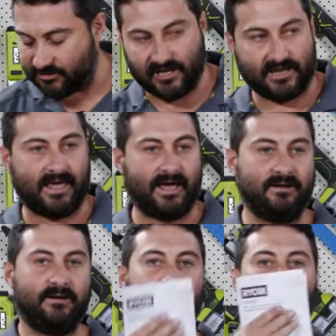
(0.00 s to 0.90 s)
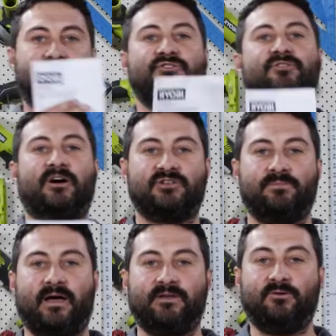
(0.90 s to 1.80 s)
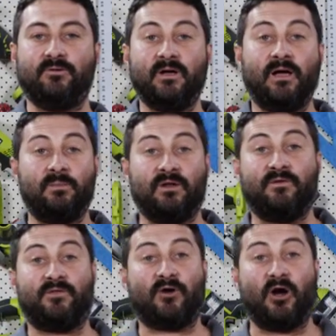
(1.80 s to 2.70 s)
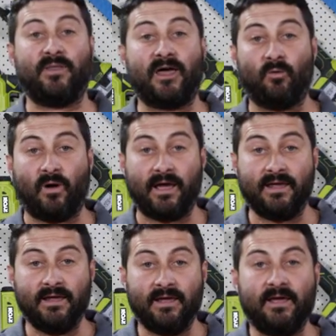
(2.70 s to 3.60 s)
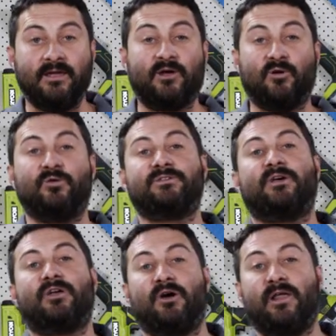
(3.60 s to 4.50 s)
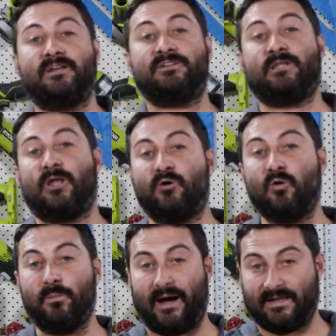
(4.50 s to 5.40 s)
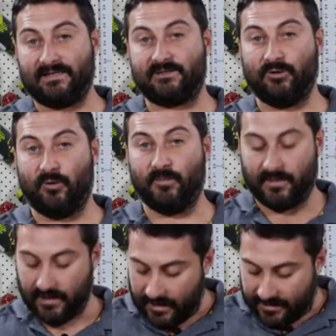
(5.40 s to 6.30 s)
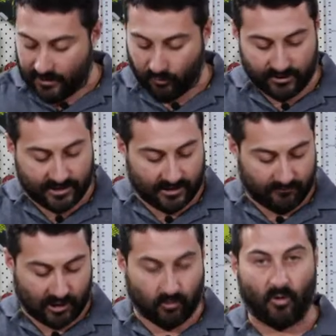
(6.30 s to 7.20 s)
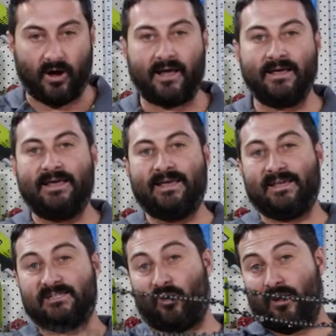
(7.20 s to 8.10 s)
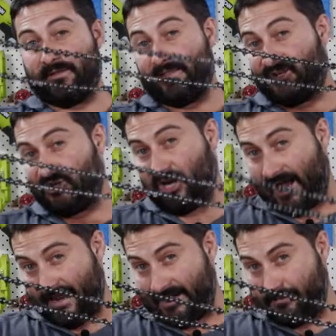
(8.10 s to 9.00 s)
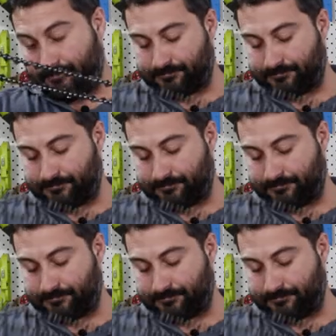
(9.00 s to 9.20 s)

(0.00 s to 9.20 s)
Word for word: check out your instruction manual. But if you're throwing that away, you can also go down to your local Bunnings store. Now what you're going to require is either the chain